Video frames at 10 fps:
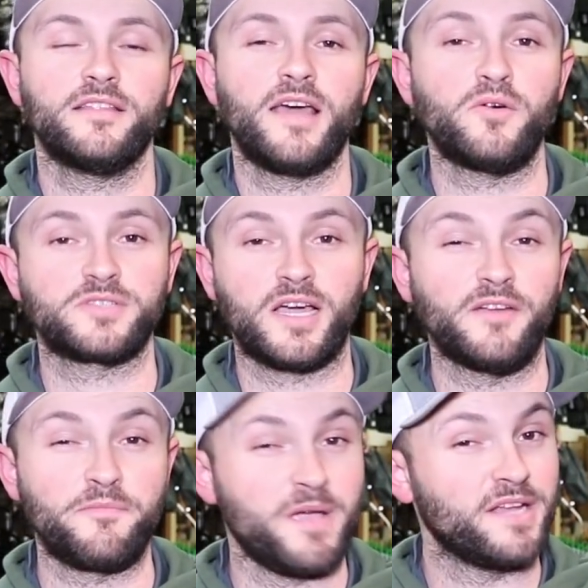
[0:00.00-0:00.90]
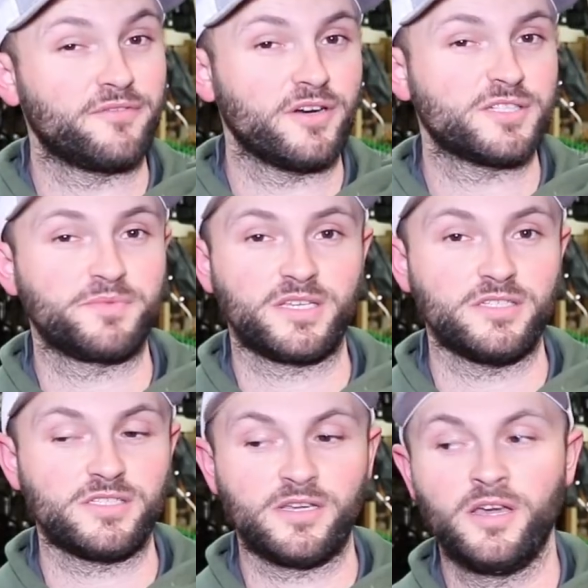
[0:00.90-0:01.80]
And that was kind of a pain for us
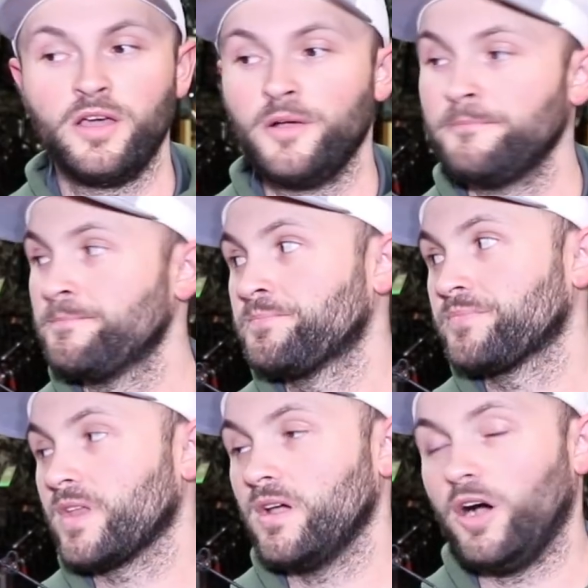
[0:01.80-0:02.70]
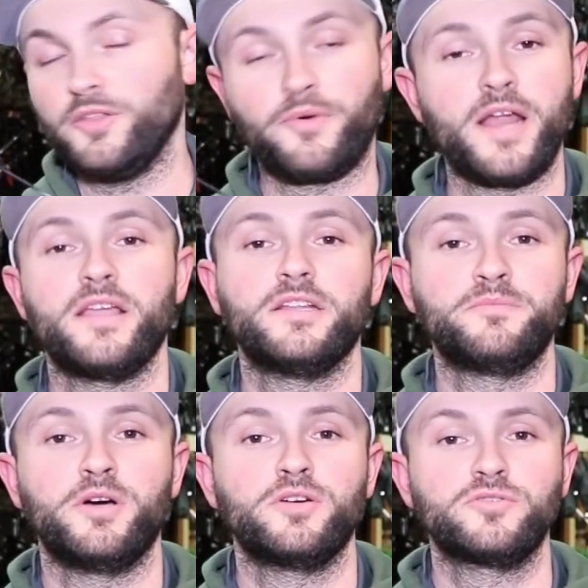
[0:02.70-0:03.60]
because on the
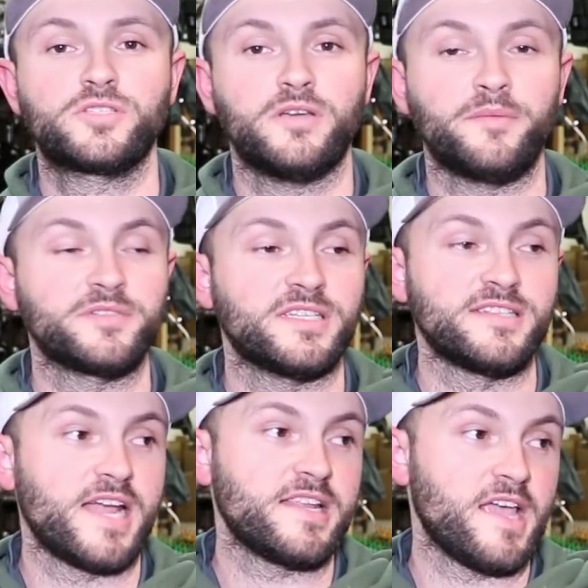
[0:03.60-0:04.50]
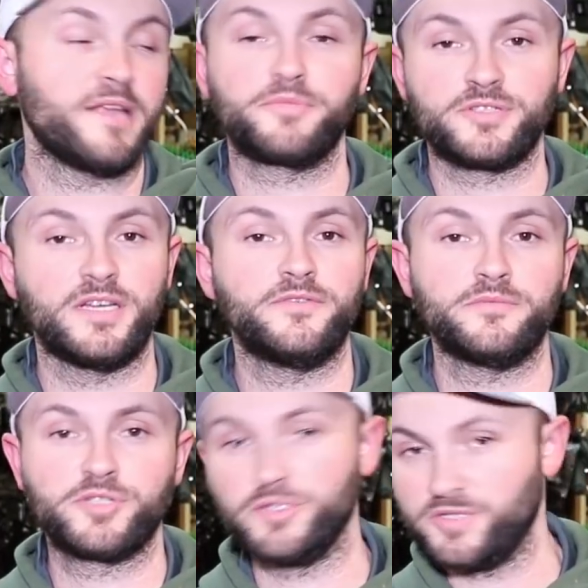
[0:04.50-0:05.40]
right-handed bows, I'm gonna say 98% of
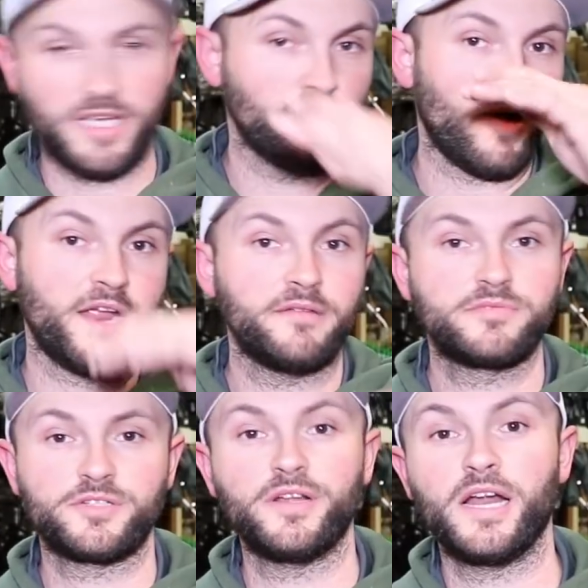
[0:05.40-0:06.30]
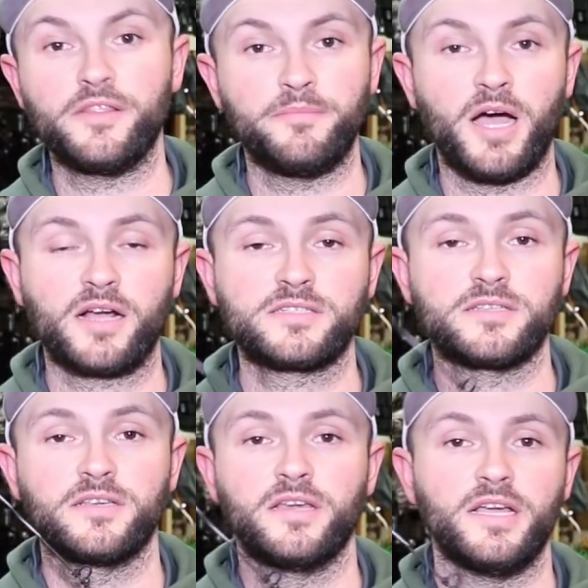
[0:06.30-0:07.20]
them shoot tail right straight out of the box.